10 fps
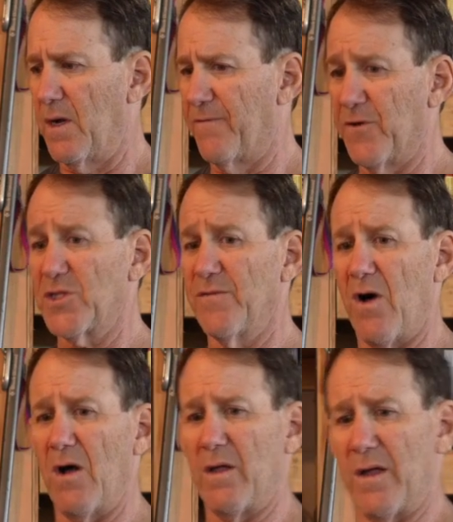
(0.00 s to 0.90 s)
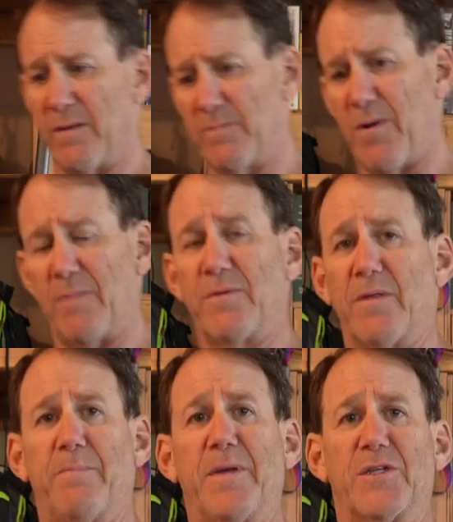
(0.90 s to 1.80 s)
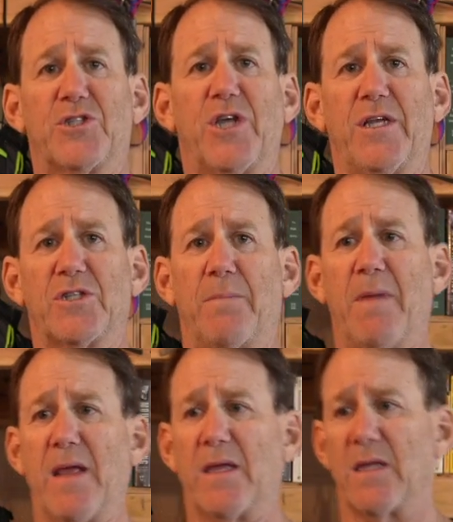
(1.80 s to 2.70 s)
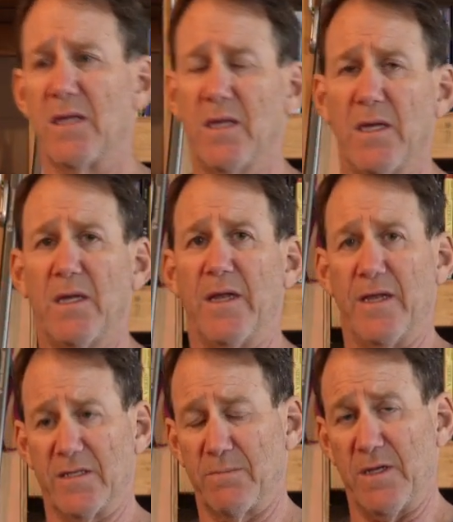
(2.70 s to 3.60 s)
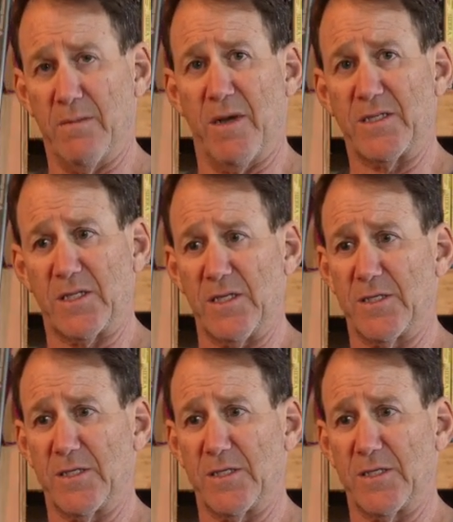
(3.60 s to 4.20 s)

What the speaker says: First of all, and probably the biggest change I'm making, is in my sleep